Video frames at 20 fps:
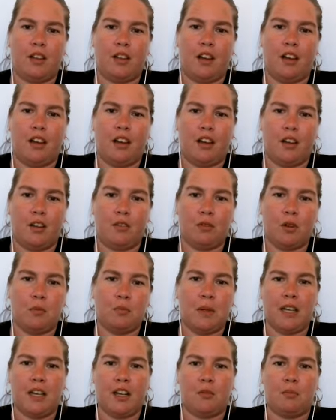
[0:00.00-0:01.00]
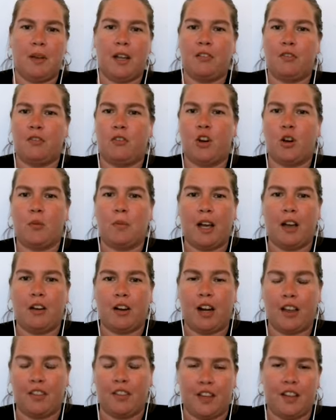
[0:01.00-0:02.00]
rabbinic metaphor about,
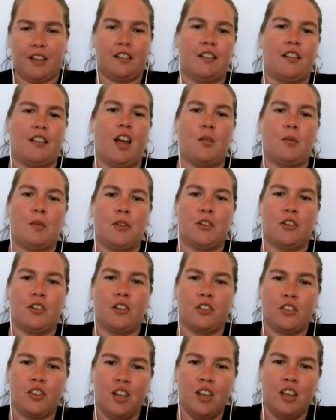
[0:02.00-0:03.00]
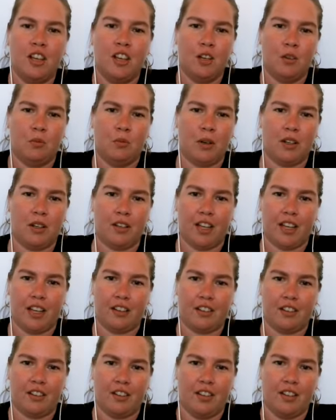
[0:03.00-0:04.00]
I think it's lobsters, where
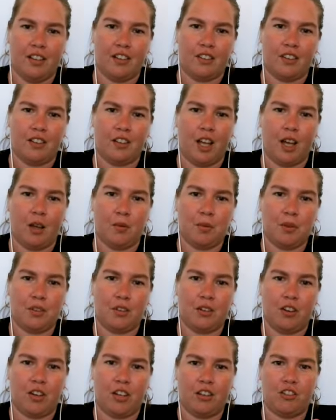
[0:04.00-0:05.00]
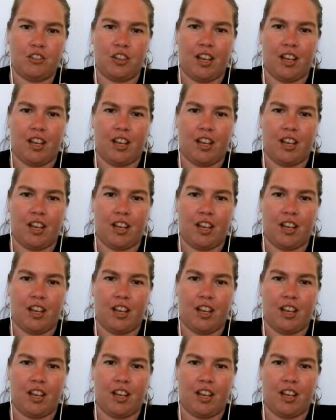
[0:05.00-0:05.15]
like the lobster, he